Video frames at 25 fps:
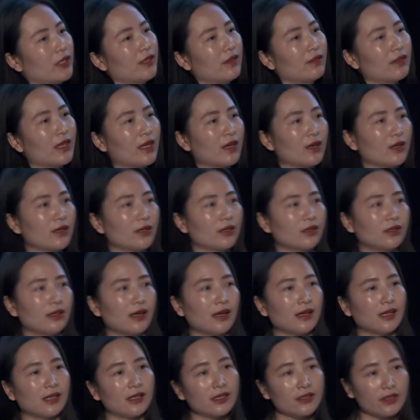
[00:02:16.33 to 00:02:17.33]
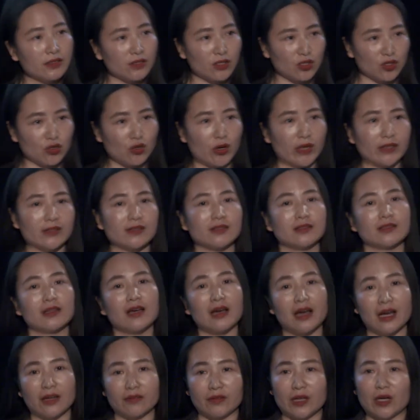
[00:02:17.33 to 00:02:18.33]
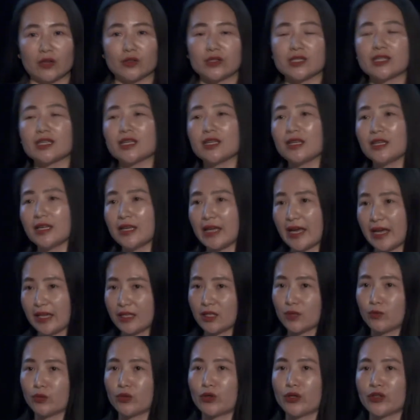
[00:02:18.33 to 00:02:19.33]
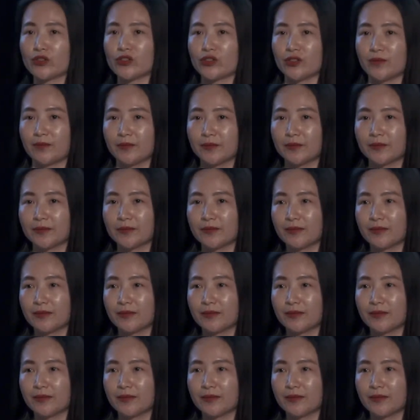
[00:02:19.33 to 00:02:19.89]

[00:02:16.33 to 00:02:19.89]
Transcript: their stress, anxiety, and depression.